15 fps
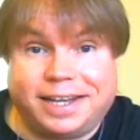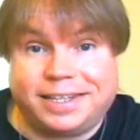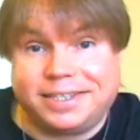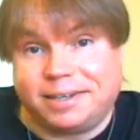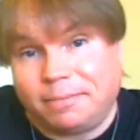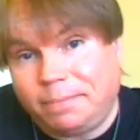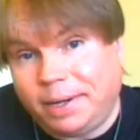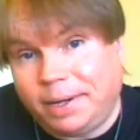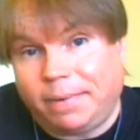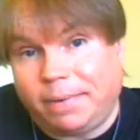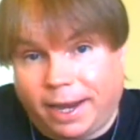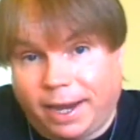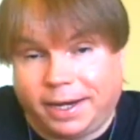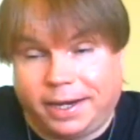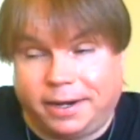that. So be
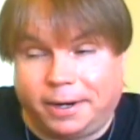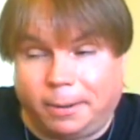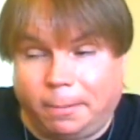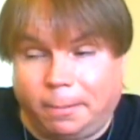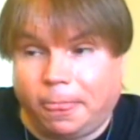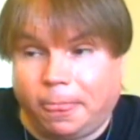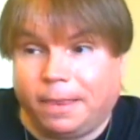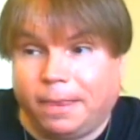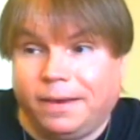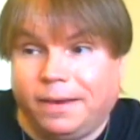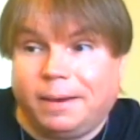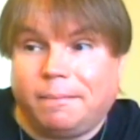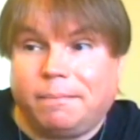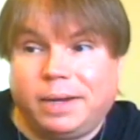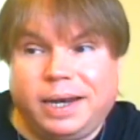back here.
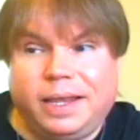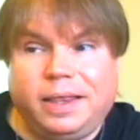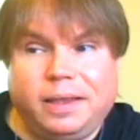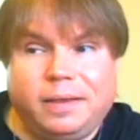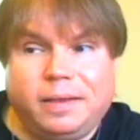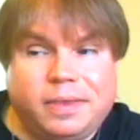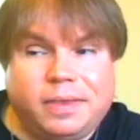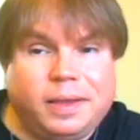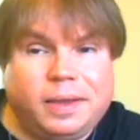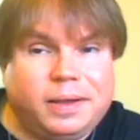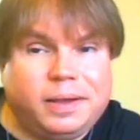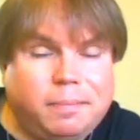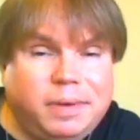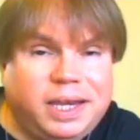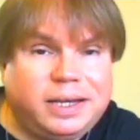But in the
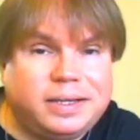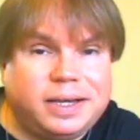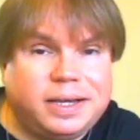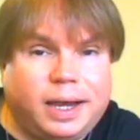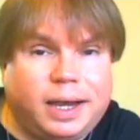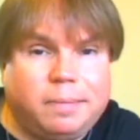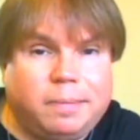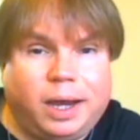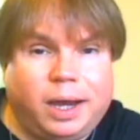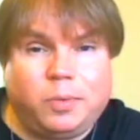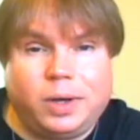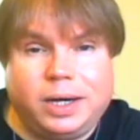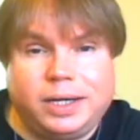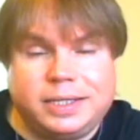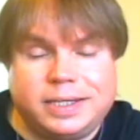meantime, I
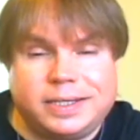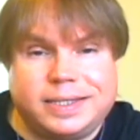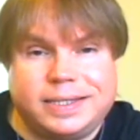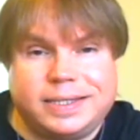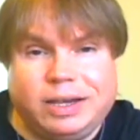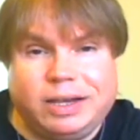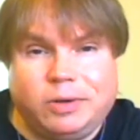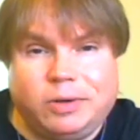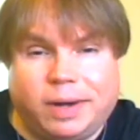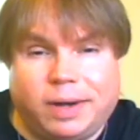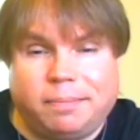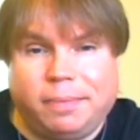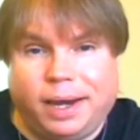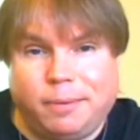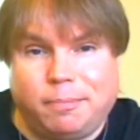want to just send you
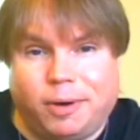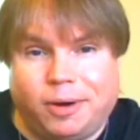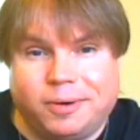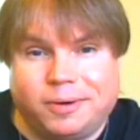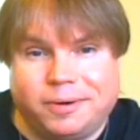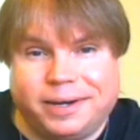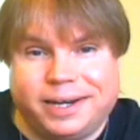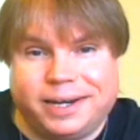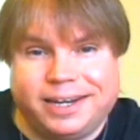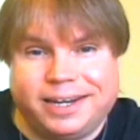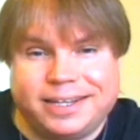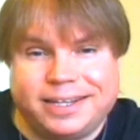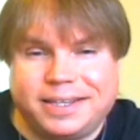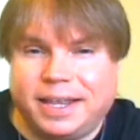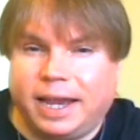my Mabon
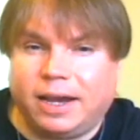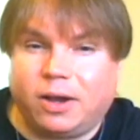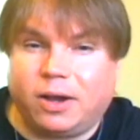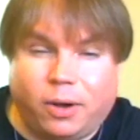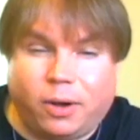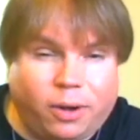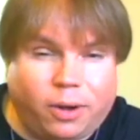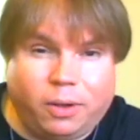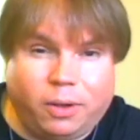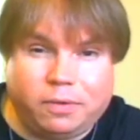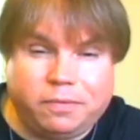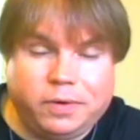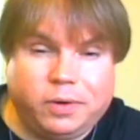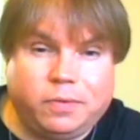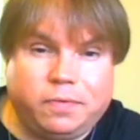greetings. Thank
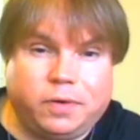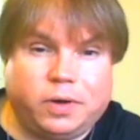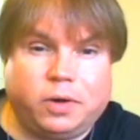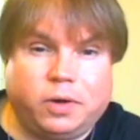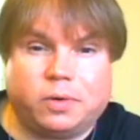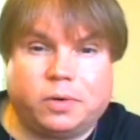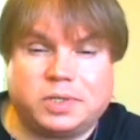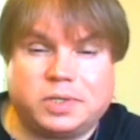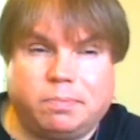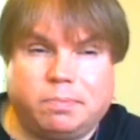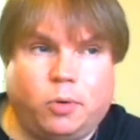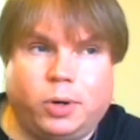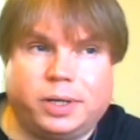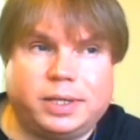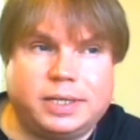all of you for your
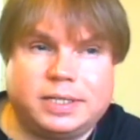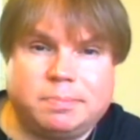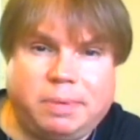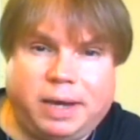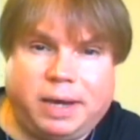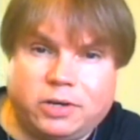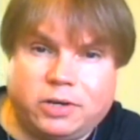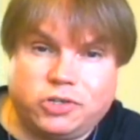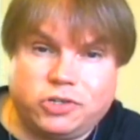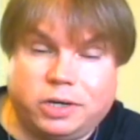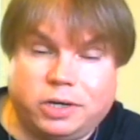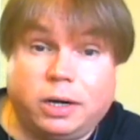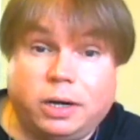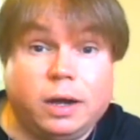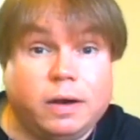support this past
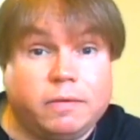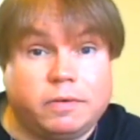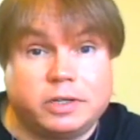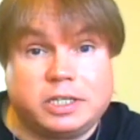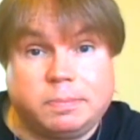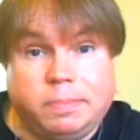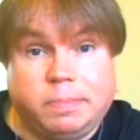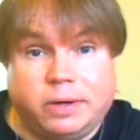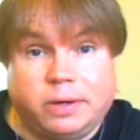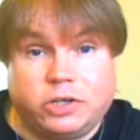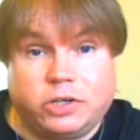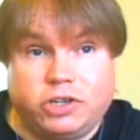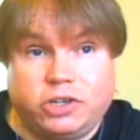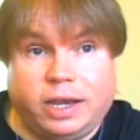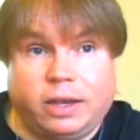year for
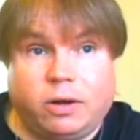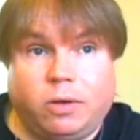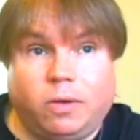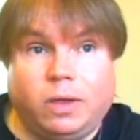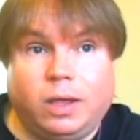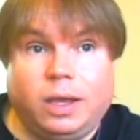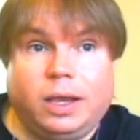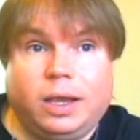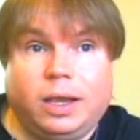Spirit Channel.